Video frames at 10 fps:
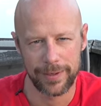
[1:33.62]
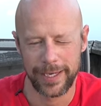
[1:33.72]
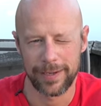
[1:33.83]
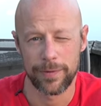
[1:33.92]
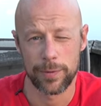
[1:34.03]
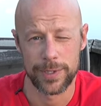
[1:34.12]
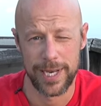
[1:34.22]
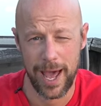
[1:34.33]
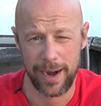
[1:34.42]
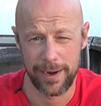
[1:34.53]
like if it was
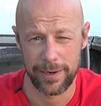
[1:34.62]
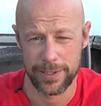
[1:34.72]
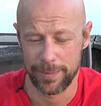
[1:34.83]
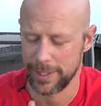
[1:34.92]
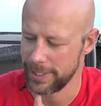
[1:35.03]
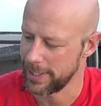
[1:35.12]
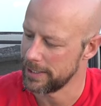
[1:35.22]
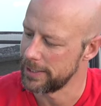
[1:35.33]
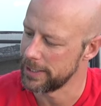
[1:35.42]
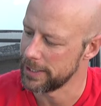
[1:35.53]
knotted or something like
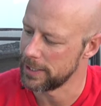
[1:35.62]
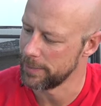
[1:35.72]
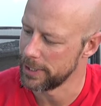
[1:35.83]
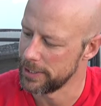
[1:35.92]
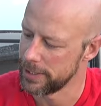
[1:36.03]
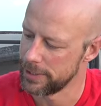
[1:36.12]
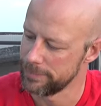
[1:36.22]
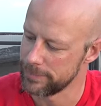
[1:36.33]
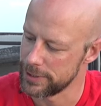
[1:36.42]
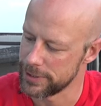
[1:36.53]
that, like it coming undone,
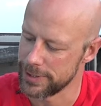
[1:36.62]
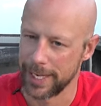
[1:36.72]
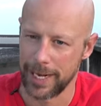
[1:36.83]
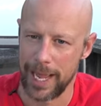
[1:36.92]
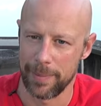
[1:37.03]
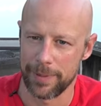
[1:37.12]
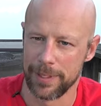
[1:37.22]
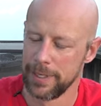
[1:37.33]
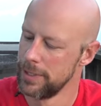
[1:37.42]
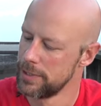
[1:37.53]
it's just not gonna happen.
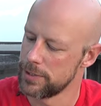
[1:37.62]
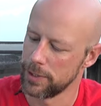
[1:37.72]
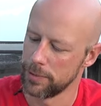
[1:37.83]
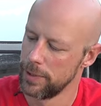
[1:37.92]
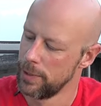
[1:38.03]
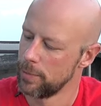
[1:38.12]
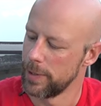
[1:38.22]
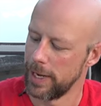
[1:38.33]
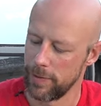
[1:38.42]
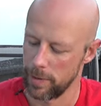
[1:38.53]
So
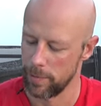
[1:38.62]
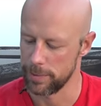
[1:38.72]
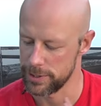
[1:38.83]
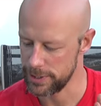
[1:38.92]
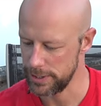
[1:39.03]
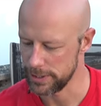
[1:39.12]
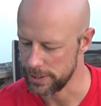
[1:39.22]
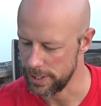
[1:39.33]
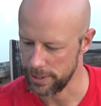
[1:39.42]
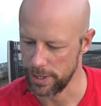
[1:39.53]
we have that rubber
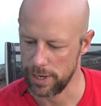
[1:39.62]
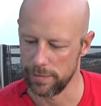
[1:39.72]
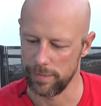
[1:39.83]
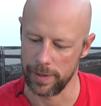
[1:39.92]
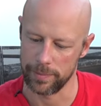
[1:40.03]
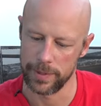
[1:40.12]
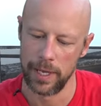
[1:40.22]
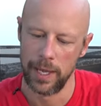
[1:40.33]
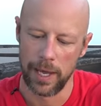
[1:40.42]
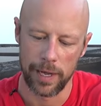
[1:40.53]
seal on all of them.
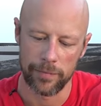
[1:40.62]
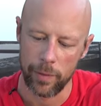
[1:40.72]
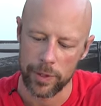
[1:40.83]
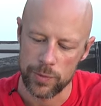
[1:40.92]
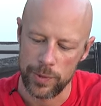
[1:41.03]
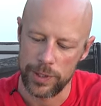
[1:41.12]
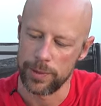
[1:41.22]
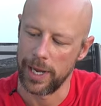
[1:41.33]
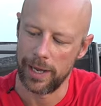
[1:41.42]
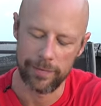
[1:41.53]
Of course, we
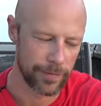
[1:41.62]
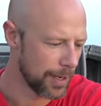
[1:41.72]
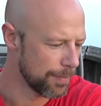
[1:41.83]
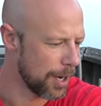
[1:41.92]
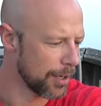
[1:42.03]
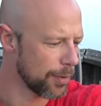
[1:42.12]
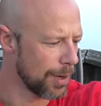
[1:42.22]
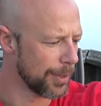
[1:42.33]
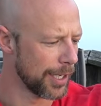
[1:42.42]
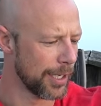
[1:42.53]
do have a uh, MOLLE
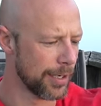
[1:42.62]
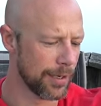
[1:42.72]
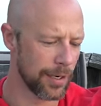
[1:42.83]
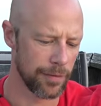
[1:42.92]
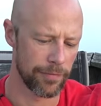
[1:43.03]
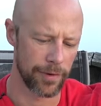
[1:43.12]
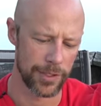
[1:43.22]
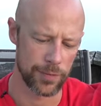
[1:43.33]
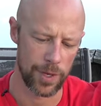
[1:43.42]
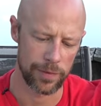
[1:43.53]
webbing here on the
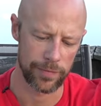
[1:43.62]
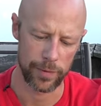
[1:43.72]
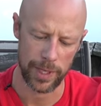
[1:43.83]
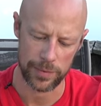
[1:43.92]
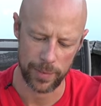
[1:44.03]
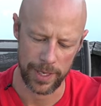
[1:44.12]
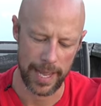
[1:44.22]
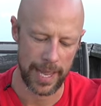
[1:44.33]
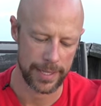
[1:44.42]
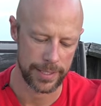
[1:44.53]
front as well if you guys wanna
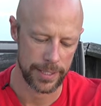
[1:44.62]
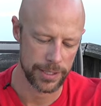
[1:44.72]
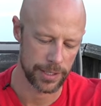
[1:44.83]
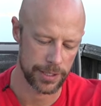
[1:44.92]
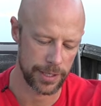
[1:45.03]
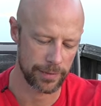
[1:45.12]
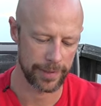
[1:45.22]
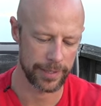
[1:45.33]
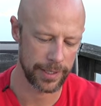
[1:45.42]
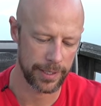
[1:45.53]
add additional stuff
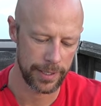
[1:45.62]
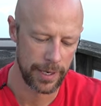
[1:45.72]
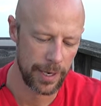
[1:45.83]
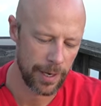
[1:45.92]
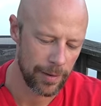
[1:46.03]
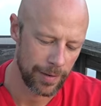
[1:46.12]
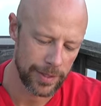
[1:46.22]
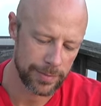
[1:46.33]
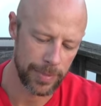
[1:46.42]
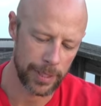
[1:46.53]
on there. We have
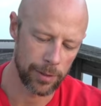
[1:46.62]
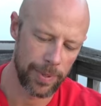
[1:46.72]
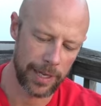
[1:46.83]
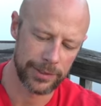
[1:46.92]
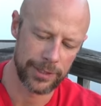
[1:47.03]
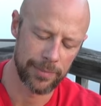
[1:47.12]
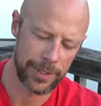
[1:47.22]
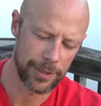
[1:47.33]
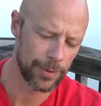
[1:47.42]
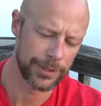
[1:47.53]
this big old pouch in the
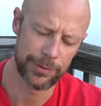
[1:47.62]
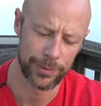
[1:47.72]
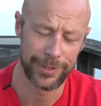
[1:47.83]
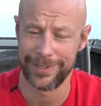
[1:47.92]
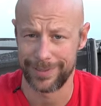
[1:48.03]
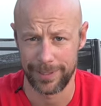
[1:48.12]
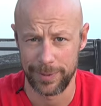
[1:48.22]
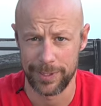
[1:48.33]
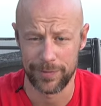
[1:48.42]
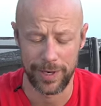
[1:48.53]
middle, which really could
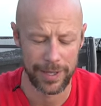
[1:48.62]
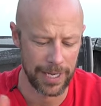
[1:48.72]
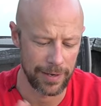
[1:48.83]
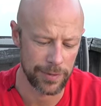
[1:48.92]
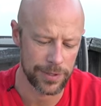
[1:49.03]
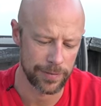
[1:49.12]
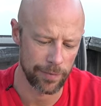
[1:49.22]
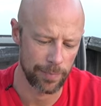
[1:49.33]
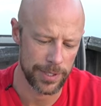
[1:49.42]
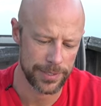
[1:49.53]
be used for anything. I've used it
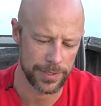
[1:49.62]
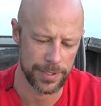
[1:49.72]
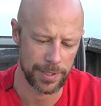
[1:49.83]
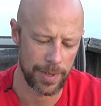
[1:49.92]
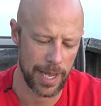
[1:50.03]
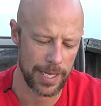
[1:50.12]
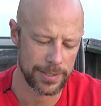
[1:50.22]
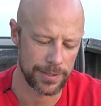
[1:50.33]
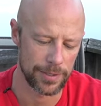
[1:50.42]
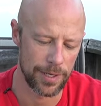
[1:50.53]
for pistols in the
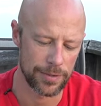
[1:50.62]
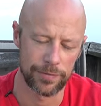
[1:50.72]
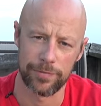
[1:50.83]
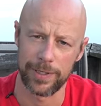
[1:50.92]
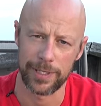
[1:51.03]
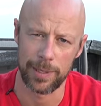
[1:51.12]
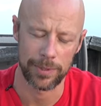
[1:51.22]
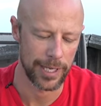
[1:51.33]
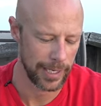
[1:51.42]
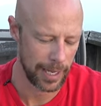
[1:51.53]
past. It'll also fit a
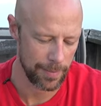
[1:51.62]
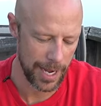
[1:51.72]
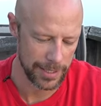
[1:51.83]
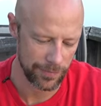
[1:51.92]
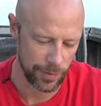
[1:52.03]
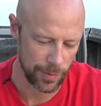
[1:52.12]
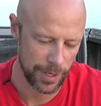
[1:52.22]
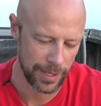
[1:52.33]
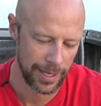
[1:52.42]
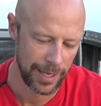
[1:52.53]
couple AK mags if you
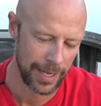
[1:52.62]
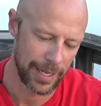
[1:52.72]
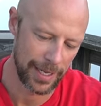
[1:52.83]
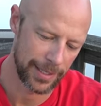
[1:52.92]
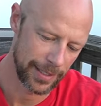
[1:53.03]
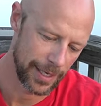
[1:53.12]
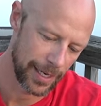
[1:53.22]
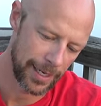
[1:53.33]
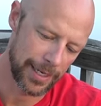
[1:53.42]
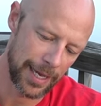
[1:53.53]
want. And
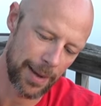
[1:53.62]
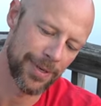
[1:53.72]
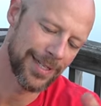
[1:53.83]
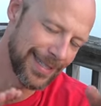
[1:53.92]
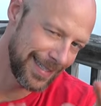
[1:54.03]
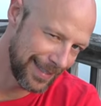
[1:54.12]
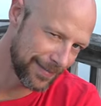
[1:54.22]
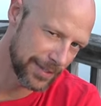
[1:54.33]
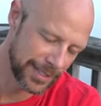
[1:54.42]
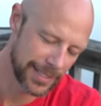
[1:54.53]
uh, I
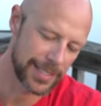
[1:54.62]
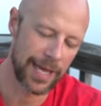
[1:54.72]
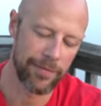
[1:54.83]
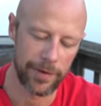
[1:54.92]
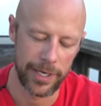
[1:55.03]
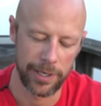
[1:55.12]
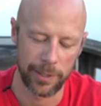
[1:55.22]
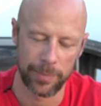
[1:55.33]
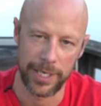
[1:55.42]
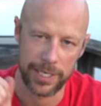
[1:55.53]
believe it's designed for
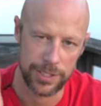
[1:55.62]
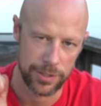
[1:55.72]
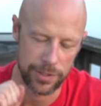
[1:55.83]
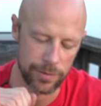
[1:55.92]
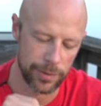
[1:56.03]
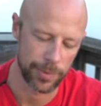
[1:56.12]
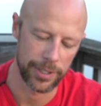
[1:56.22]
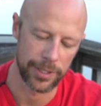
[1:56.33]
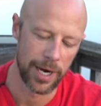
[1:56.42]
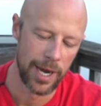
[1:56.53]
hearing protection. So to put
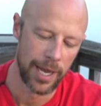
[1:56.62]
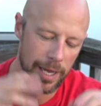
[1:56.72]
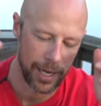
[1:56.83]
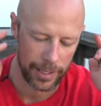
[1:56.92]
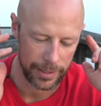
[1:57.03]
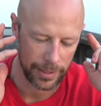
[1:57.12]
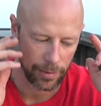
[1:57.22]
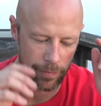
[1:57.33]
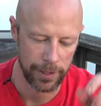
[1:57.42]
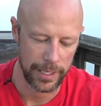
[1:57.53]
your uh,
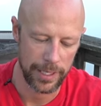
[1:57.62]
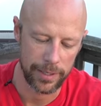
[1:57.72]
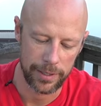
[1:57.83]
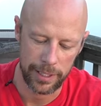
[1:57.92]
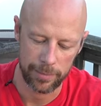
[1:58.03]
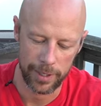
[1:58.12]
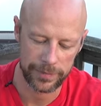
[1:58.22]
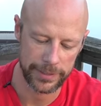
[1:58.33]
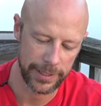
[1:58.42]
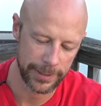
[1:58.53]
over the ear
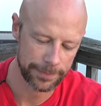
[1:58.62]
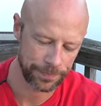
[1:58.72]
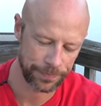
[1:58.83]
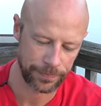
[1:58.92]
earmuffs in there.